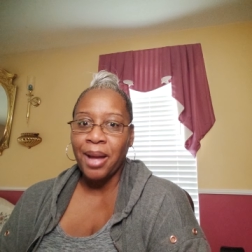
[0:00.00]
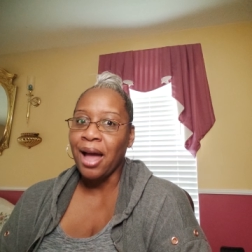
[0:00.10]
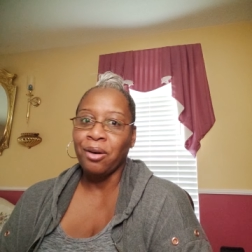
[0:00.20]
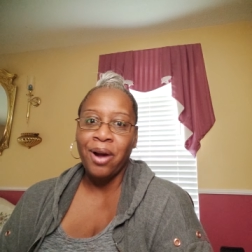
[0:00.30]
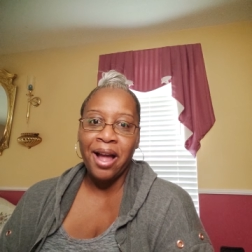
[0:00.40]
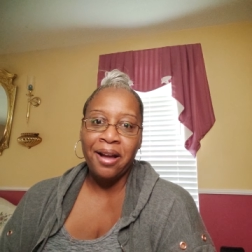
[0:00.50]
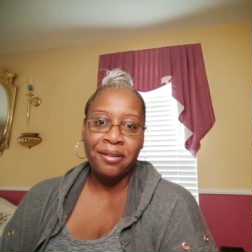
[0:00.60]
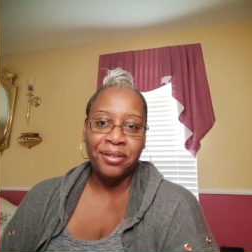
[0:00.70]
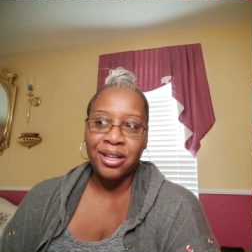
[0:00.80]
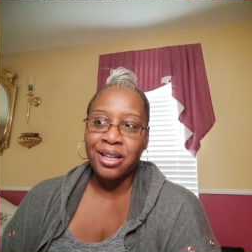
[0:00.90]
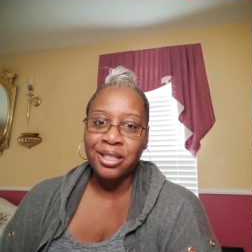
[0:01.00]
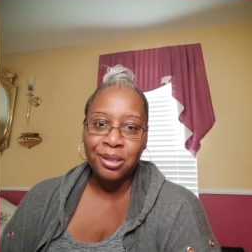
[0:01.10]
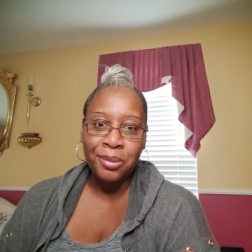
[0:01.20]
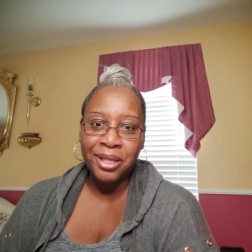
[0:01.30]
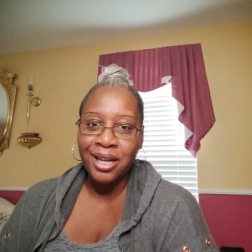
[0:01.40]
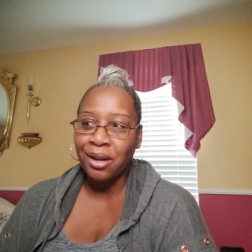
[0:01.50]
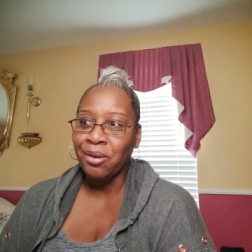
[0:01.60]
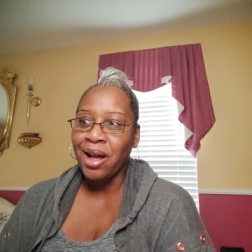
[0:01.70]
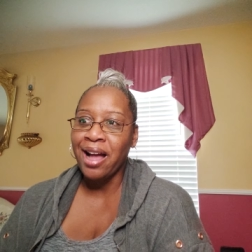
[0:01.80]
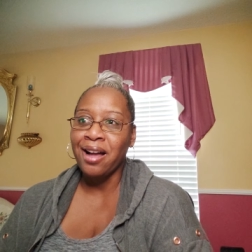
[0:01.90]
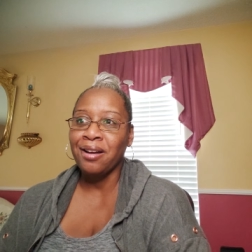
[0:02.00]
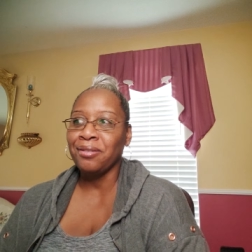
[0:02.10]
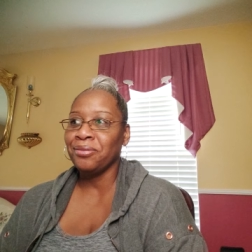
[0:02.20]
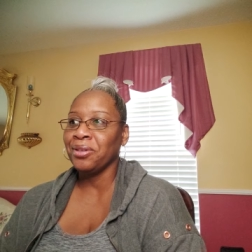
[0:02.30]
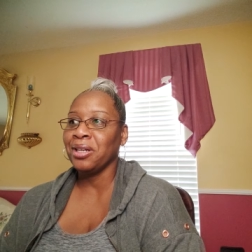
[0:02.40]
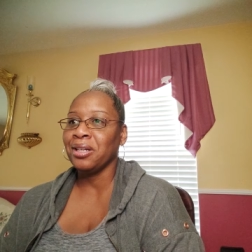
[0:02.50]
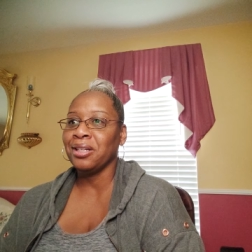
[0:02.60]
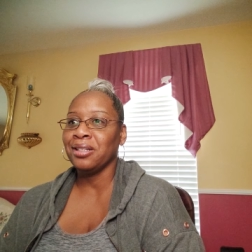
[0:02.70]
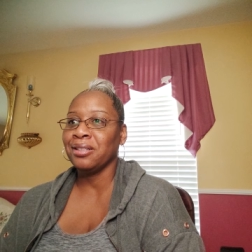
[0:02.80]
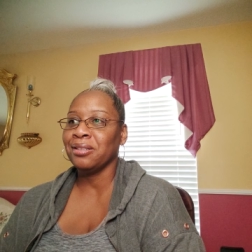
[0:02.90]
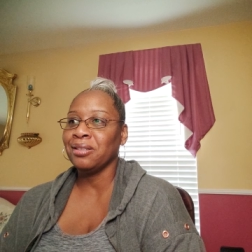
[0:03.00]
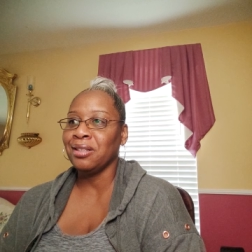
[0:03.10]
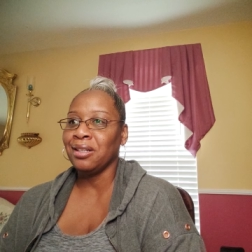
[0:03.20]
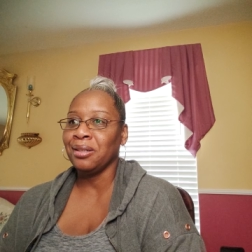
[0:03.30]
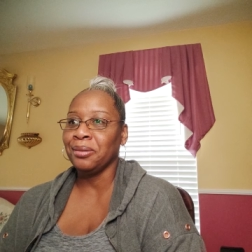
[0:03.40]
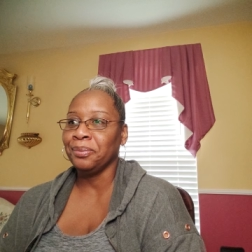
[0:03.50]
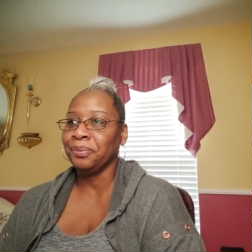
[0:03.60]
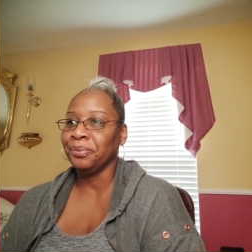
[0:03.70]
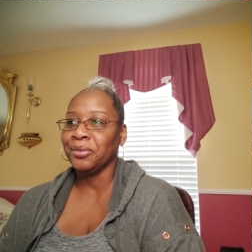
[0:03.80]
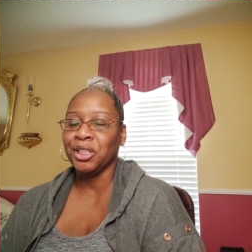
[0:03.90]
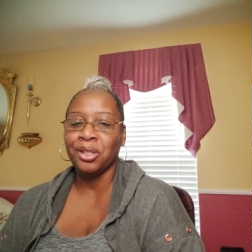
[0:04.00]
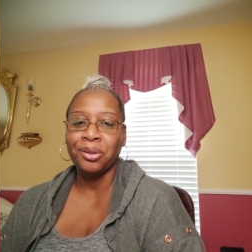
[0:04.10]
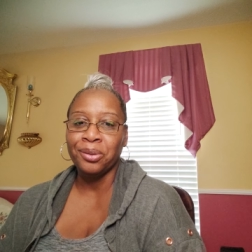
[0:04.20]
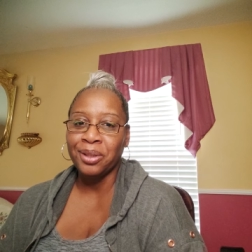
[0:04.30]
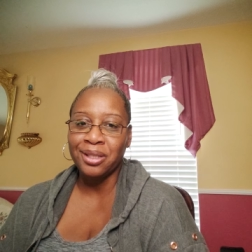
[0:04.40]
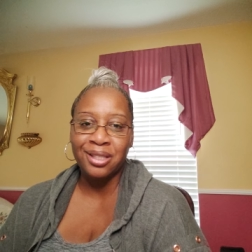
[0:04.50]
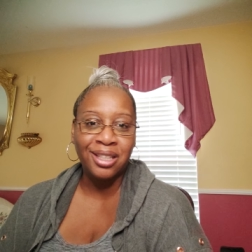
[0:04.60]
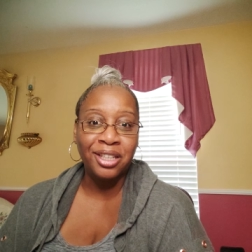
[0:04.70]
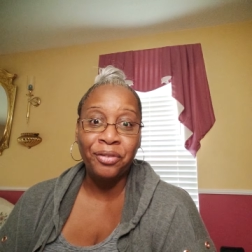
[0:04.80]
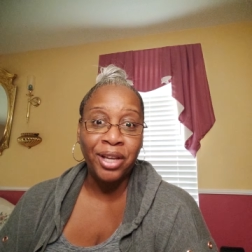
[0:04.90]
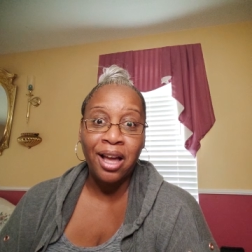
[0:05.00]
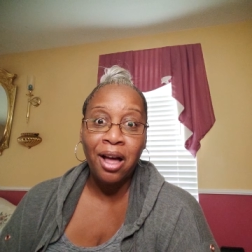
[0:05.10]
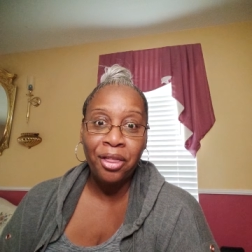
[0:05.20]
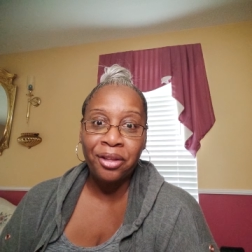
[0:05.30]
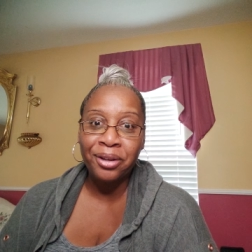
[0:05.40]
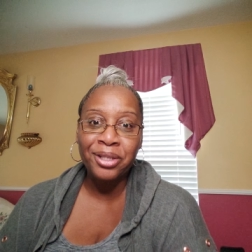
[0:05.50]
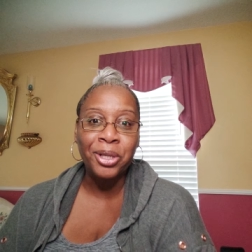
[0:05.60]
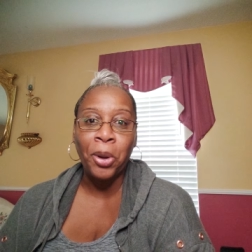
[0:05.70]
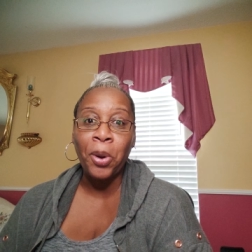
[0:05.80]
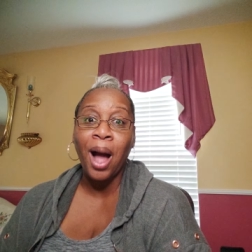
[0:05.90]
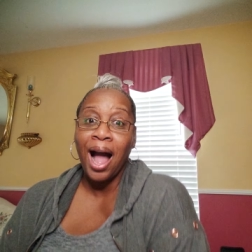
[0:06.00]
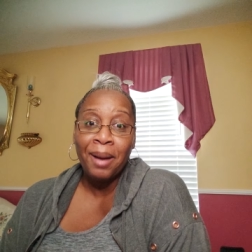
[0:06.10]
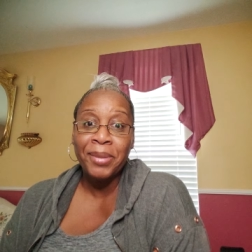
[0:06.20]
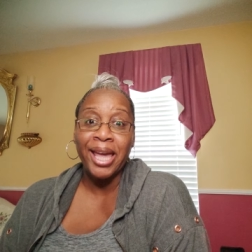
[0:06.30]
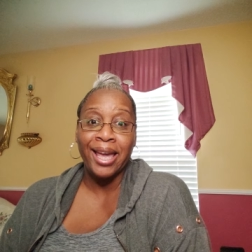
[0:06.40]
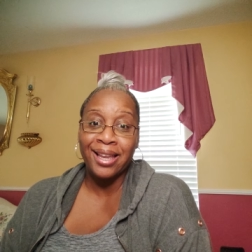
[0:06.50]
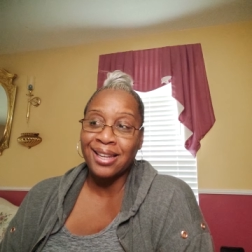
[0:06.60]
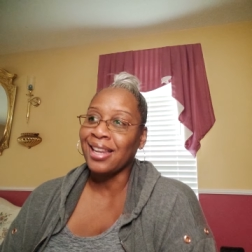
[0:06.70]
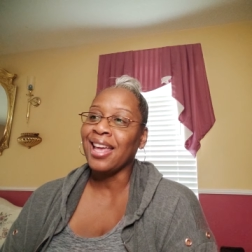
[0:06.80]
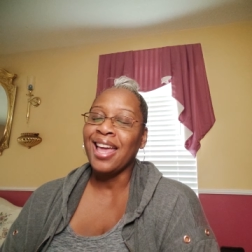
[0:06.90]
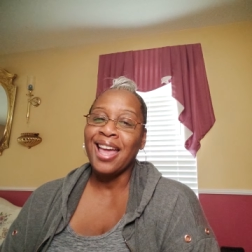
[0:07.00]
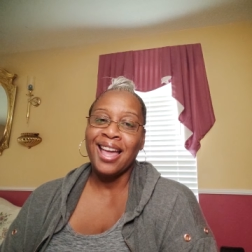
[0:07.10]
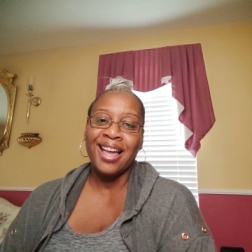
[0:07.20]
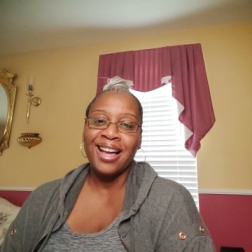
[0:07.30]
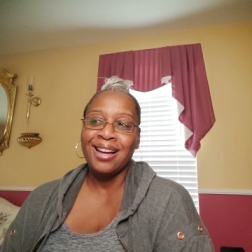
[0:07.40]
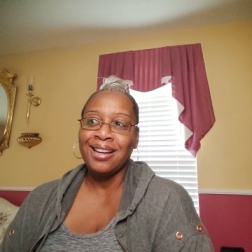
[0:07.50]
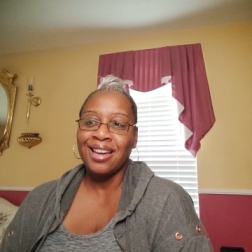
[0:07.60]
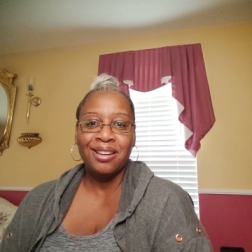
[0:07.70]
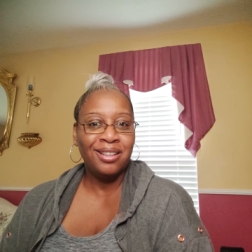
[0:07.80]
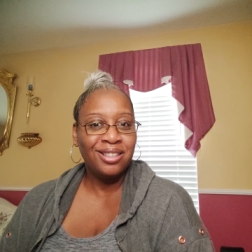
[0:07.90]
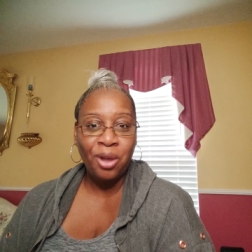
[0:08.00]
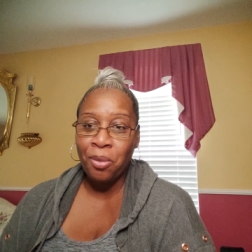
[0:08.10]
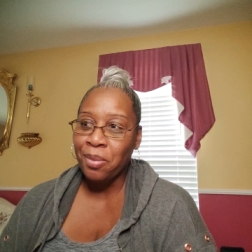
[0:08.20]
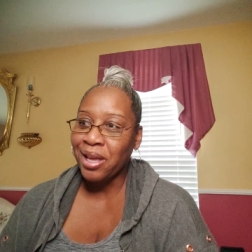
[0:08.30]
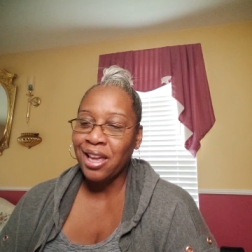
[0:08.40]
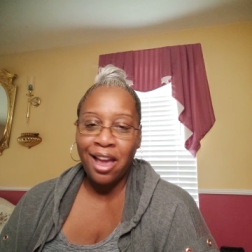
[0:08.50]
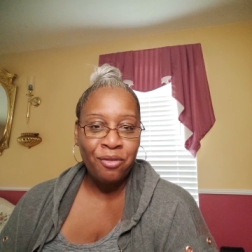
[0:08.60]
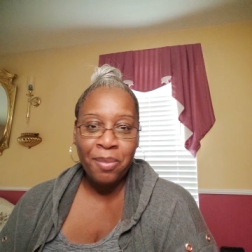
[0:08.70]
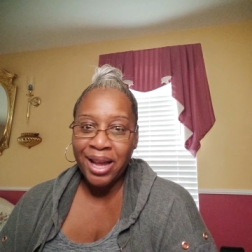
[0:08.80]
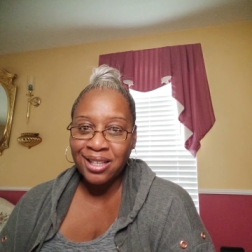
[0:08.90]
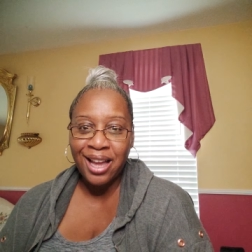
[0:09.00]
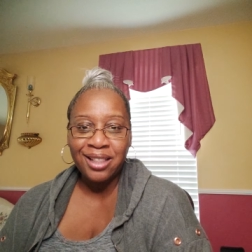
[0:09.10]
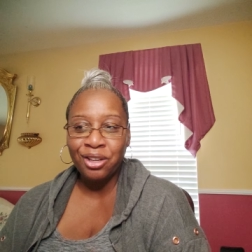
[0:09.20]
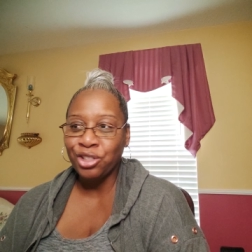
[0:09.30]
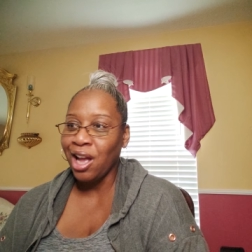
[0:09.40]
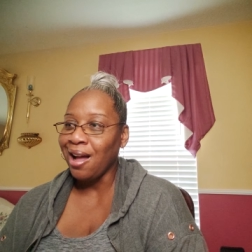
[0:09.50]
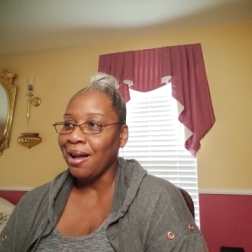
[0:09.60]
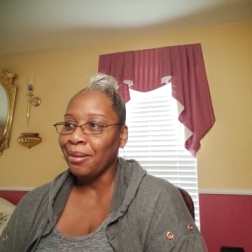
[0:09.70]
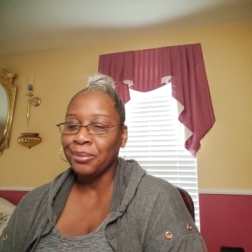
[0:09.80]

I don't have a husband. I don't have, uh, um, you know, a significant other. So I'm it. Uh, and so everybody's got their jobs.